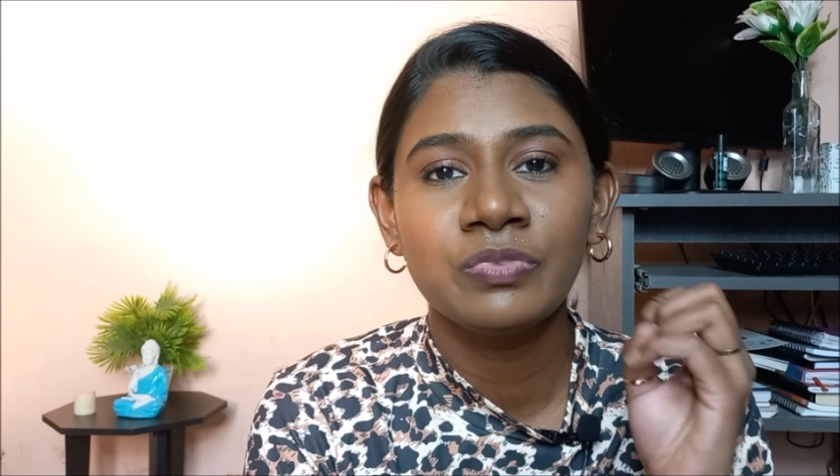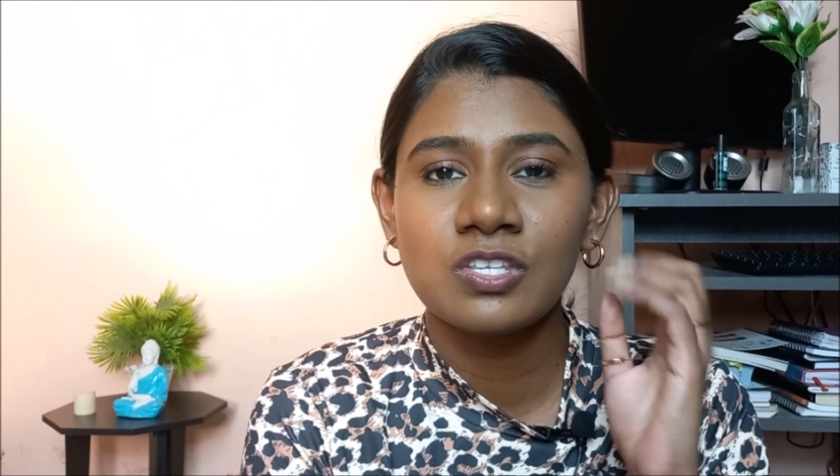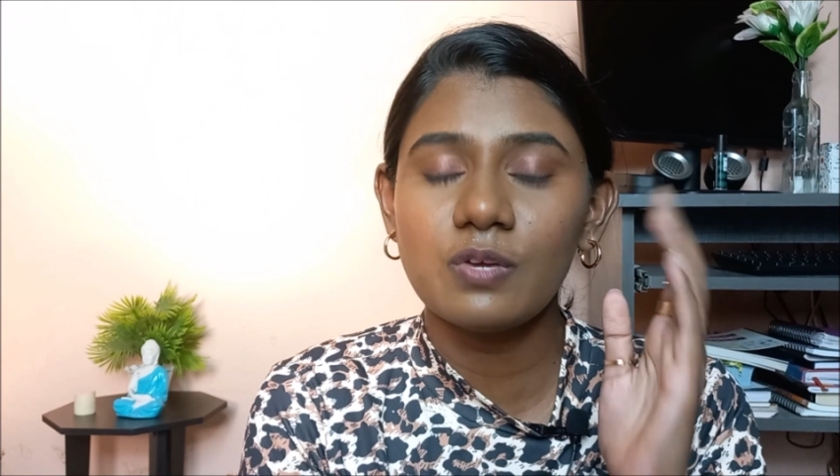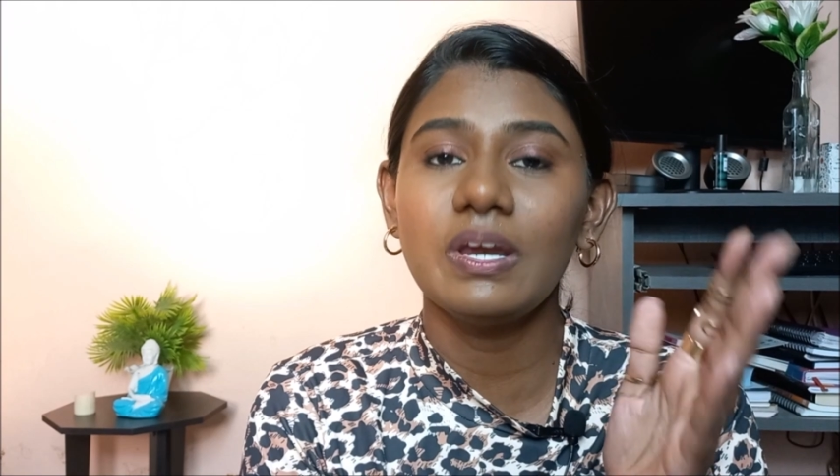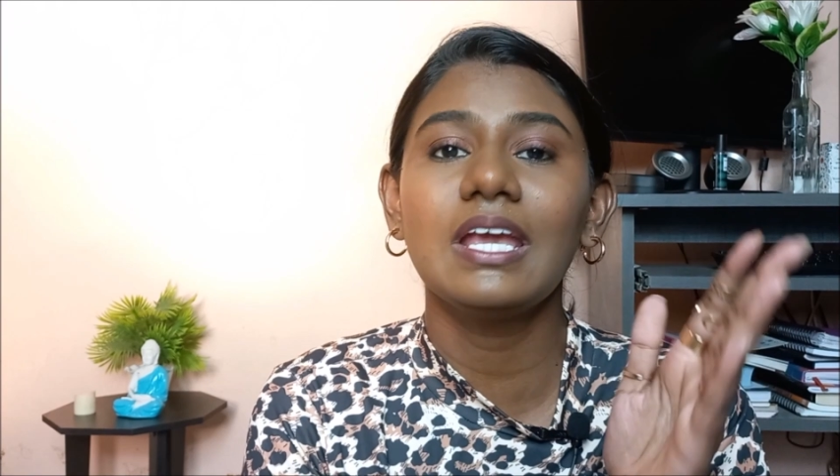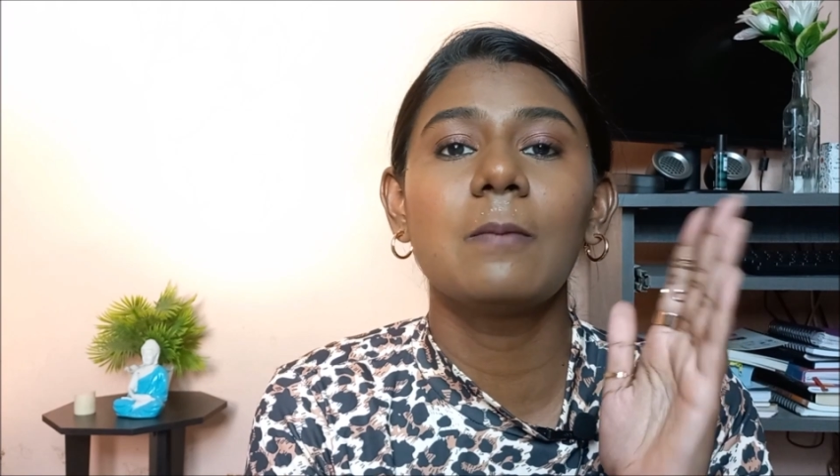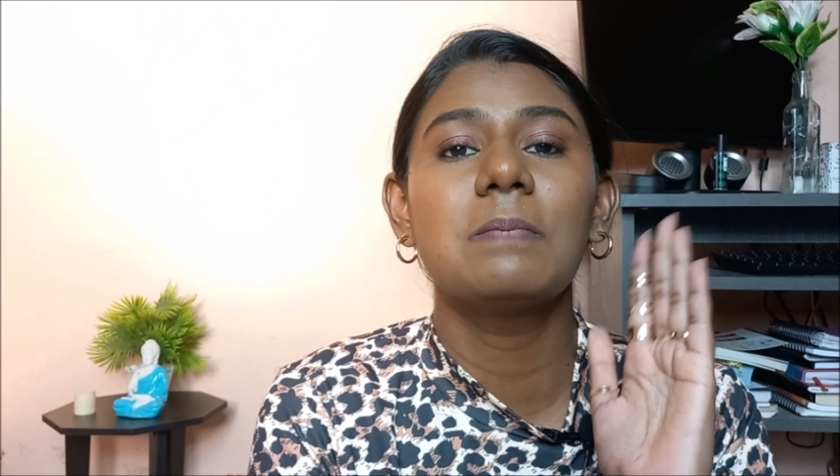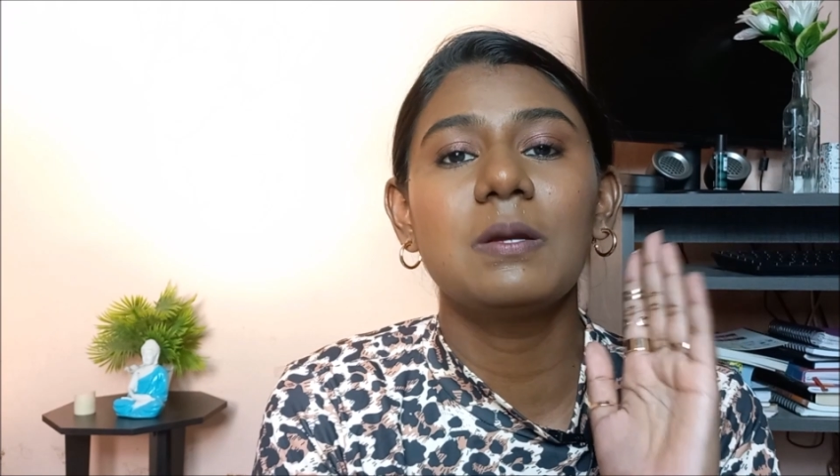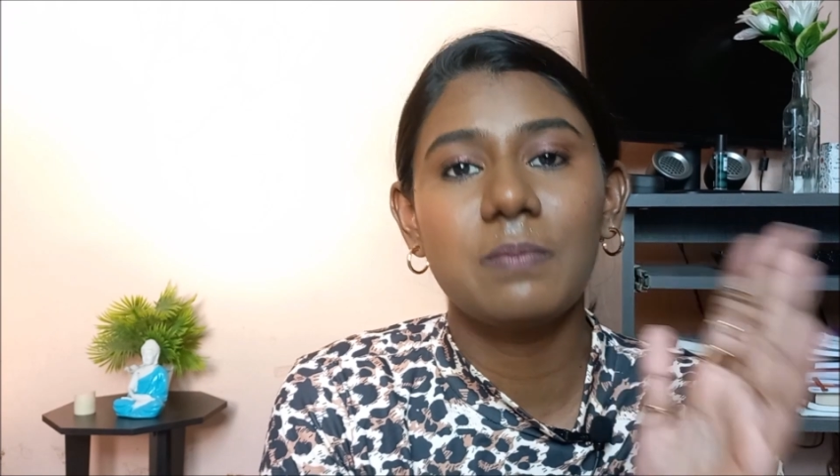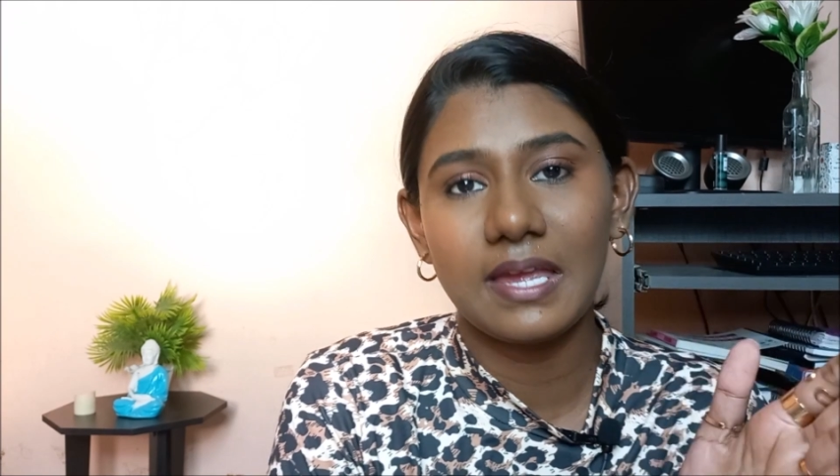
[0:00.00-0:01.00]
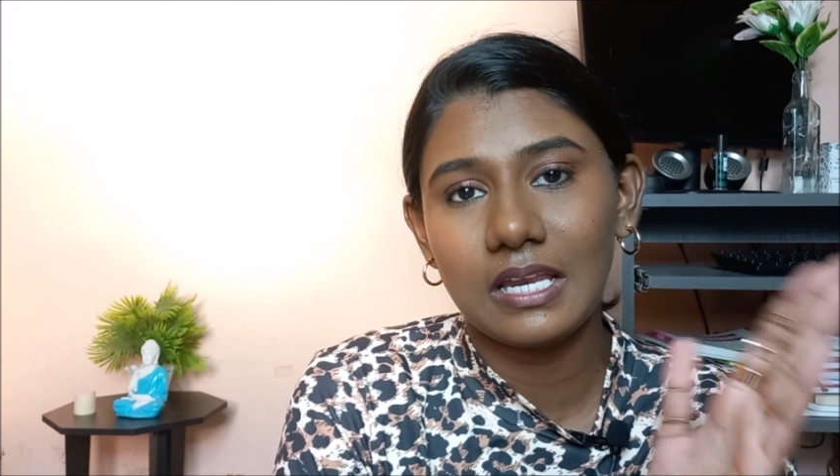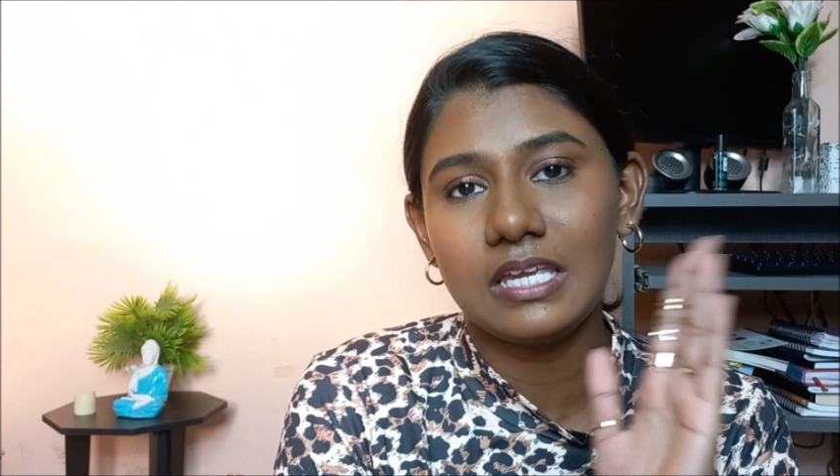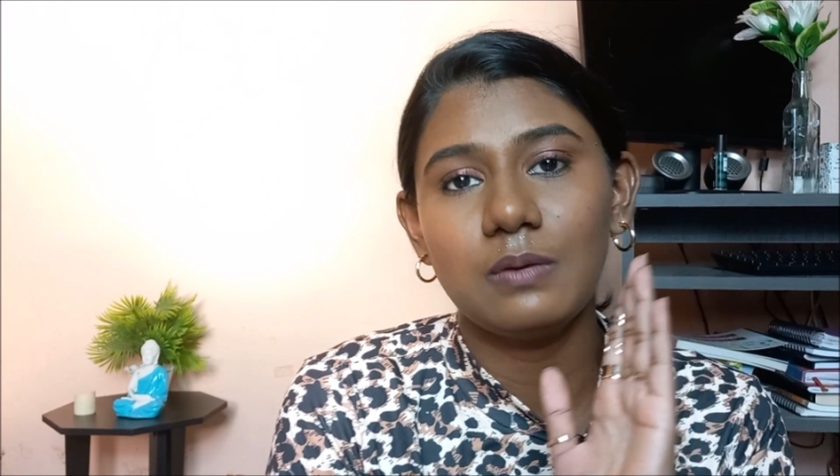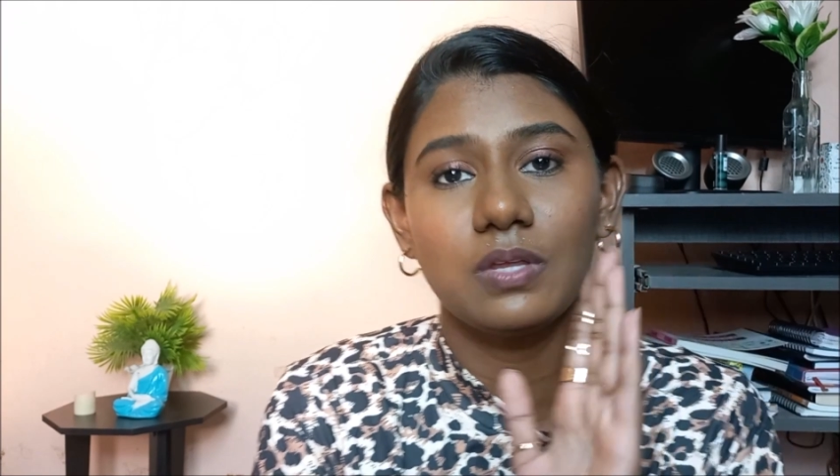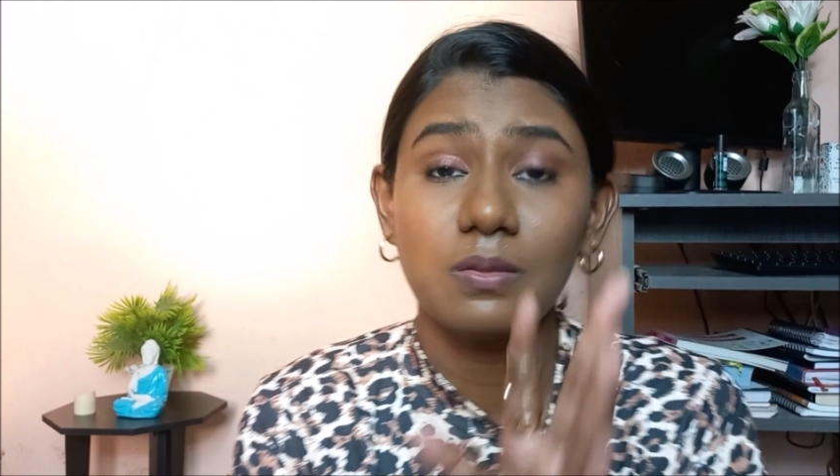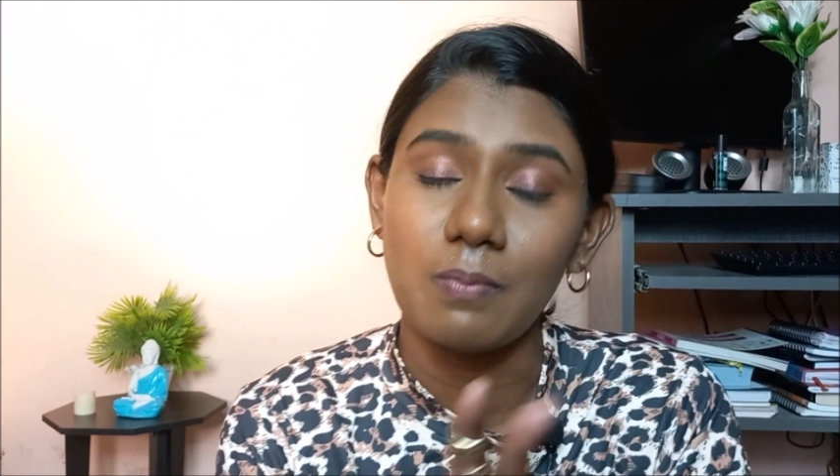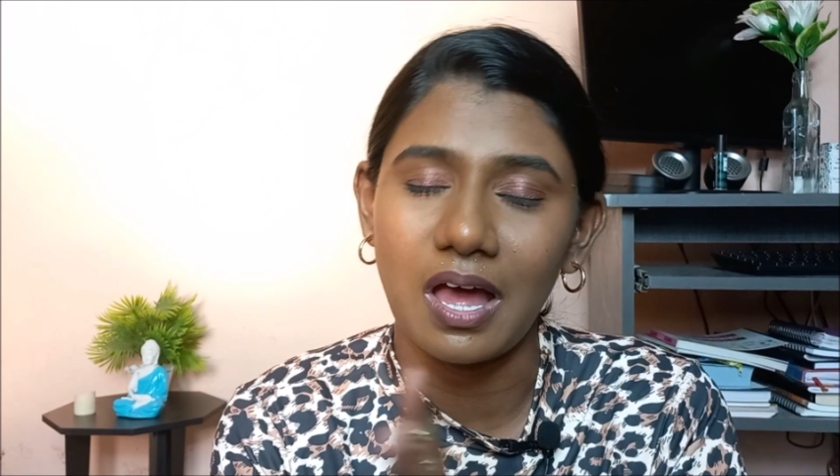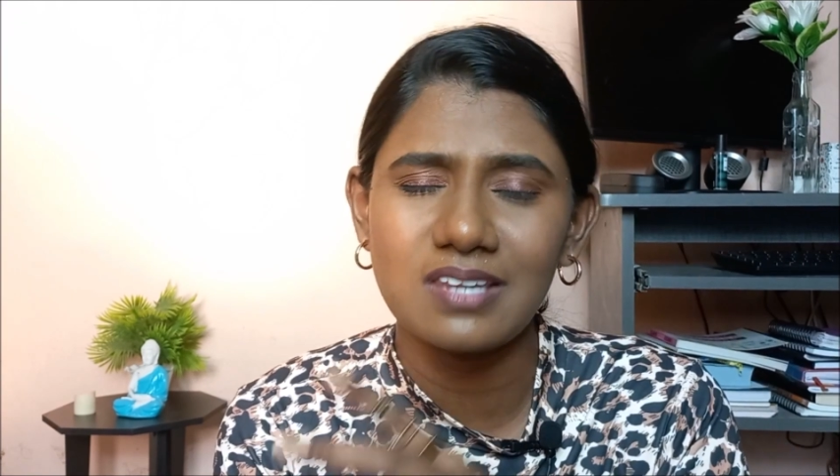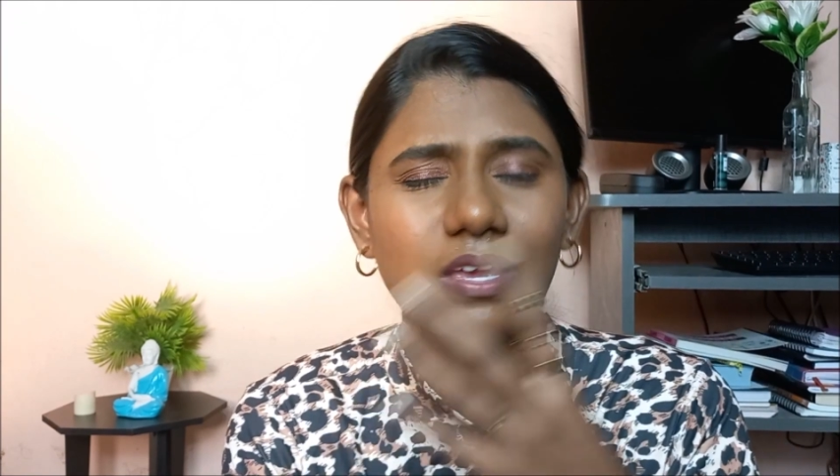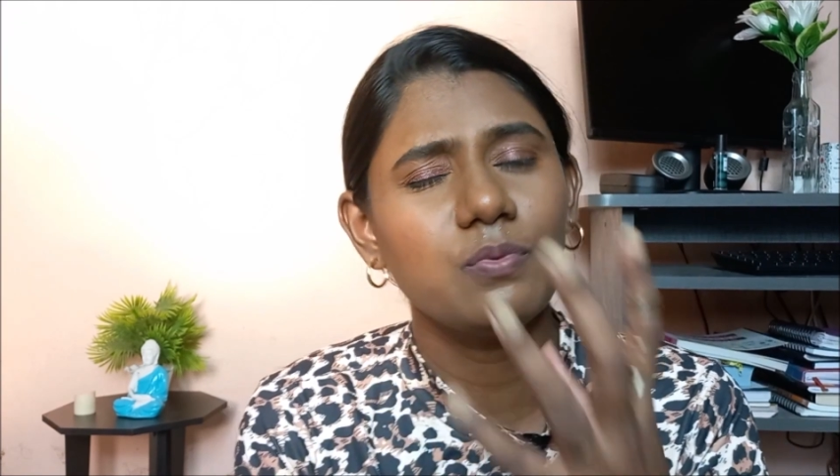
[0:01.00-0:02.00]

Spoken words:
So when I compare Beili with Mars,